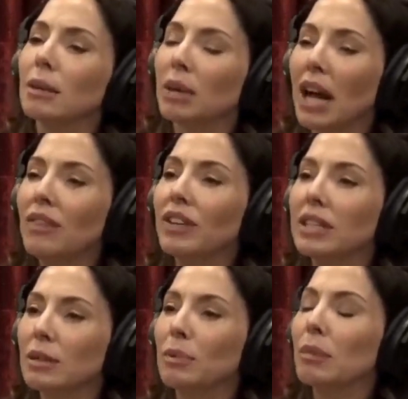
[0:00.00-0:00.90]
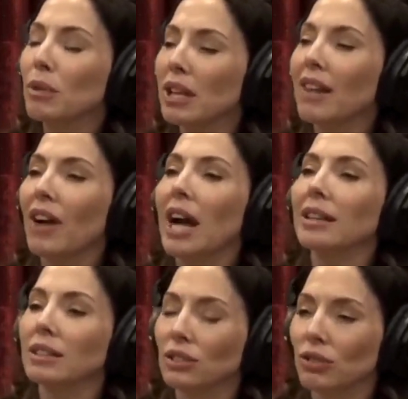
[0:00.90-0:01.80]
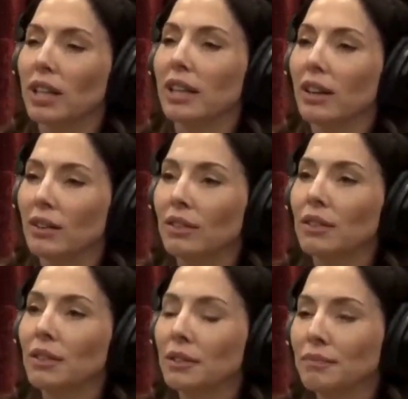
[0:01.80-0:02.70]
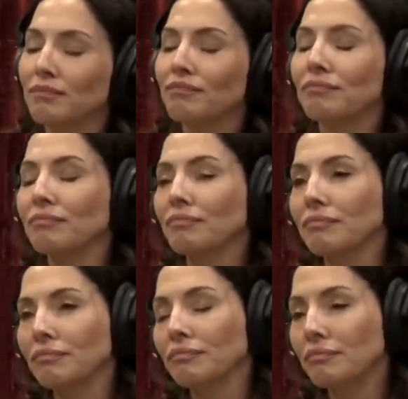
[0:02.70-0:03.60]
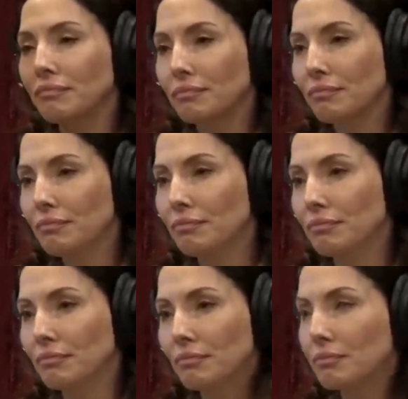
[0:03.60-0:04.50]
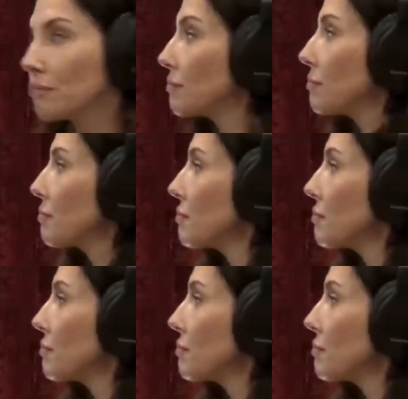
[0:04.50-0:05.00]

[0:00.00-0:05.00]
I'm nice. Kind of into people that have islands right now. Well, he's been headlining in Vegas for